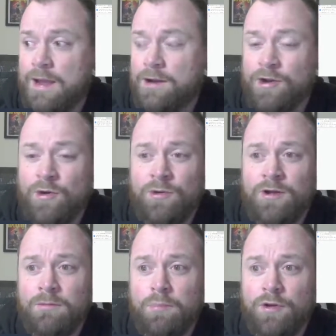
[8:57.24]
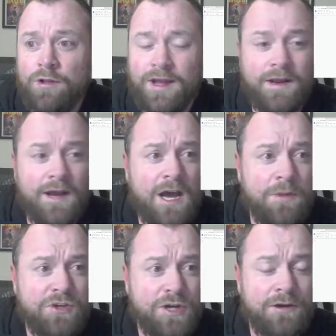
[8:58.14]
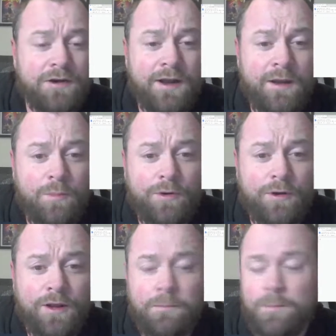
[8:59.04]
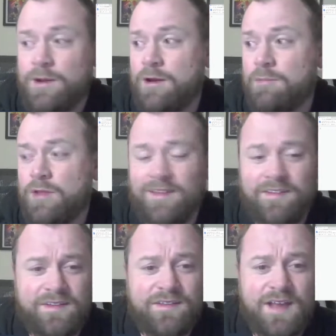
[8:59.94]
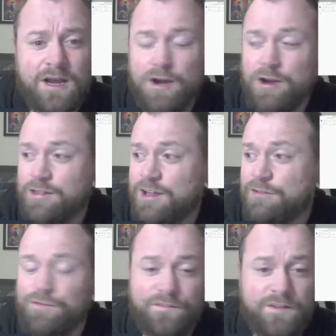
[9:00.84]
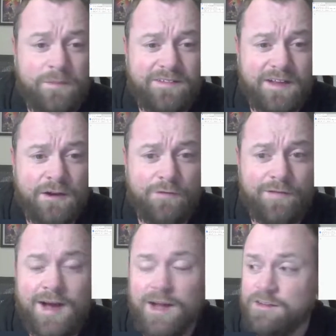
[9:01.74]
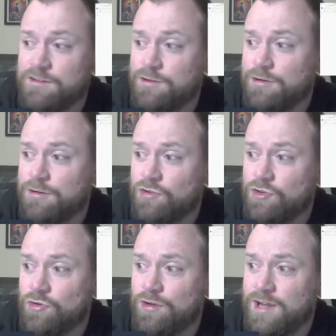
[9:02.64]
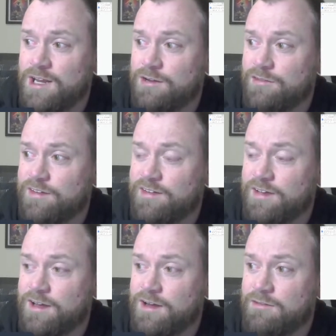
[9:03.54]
and I don't want to put like an arbitrary number on it, but let's just say I don't think 50% of artists do any of this here.